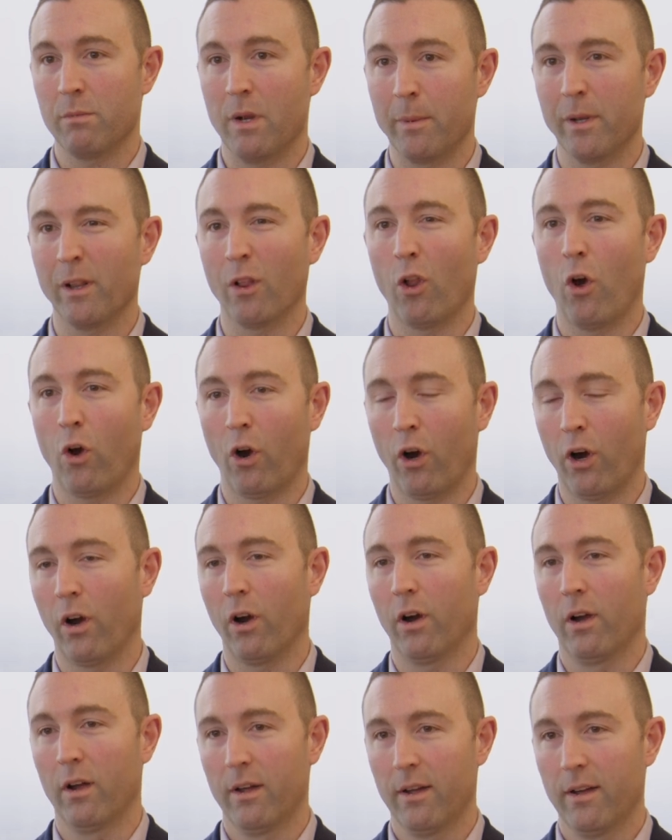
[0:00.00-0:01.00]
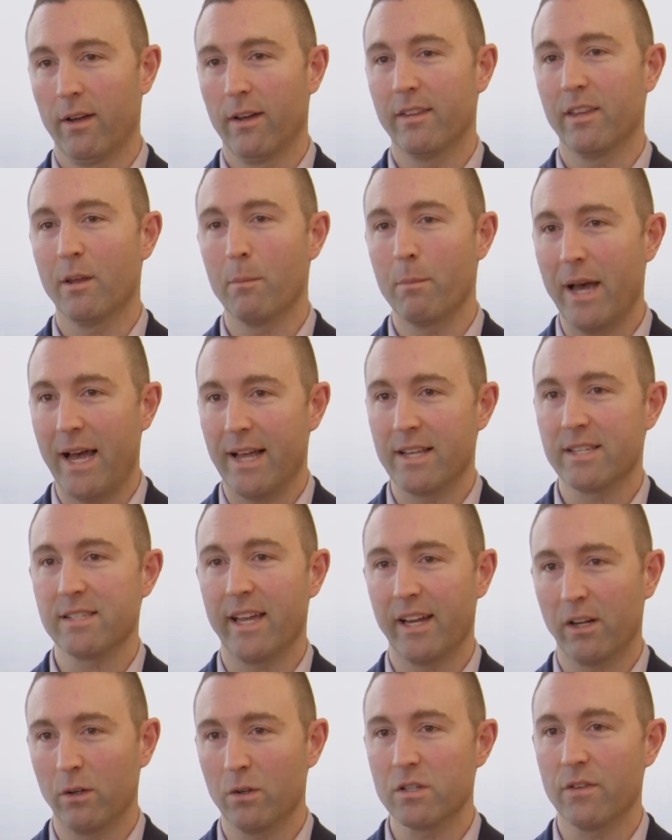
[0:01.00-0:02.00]
maybe longer than past
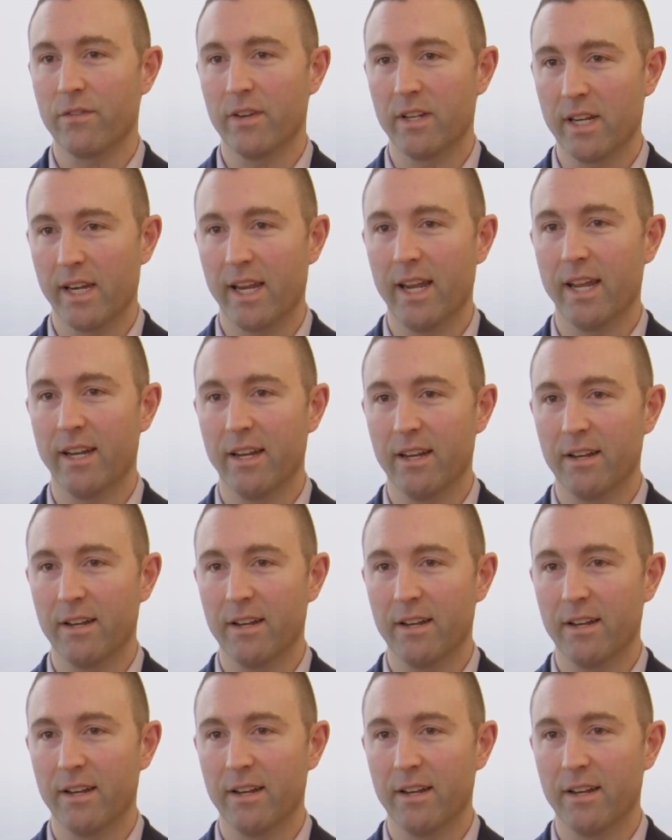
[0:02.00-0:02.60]
cycles have indicated.